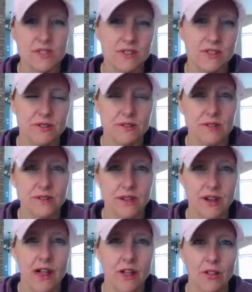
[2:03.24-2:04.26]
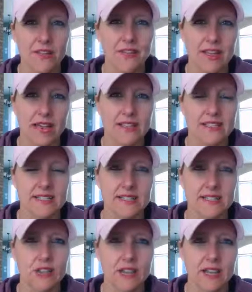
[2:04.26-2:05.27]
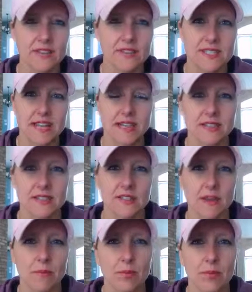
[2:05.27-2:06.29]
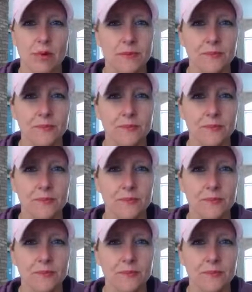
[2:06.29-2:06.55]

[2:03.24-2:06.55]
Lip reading: your health status and your life status at that point?